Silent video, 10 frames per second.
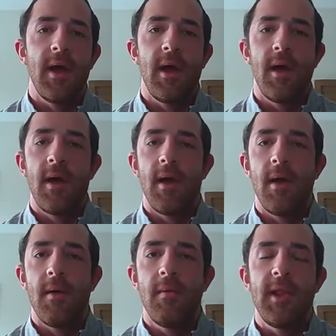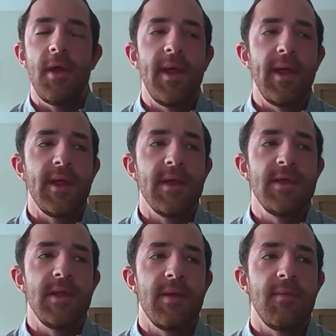
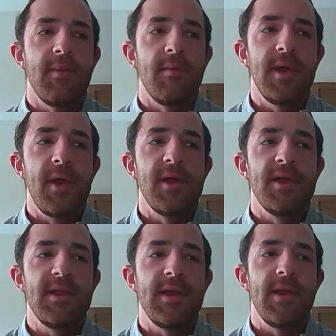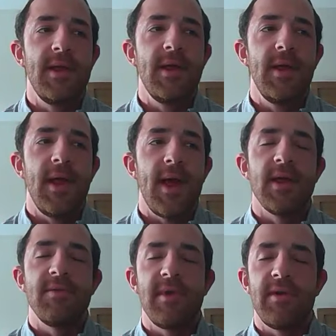loadings, and we noticed that
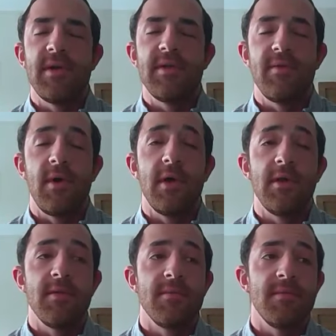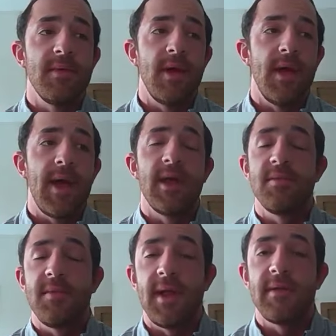as we increased volume, as
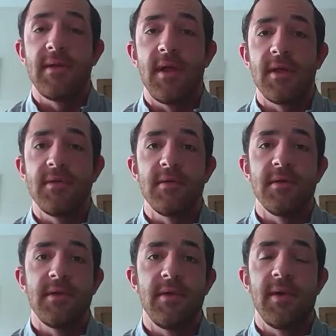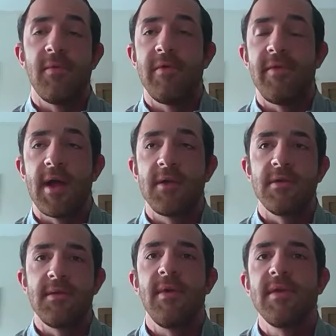we add clusters to create more
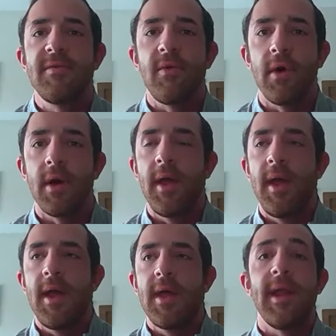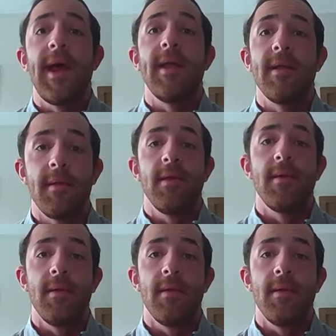fractures in the reservoir, they had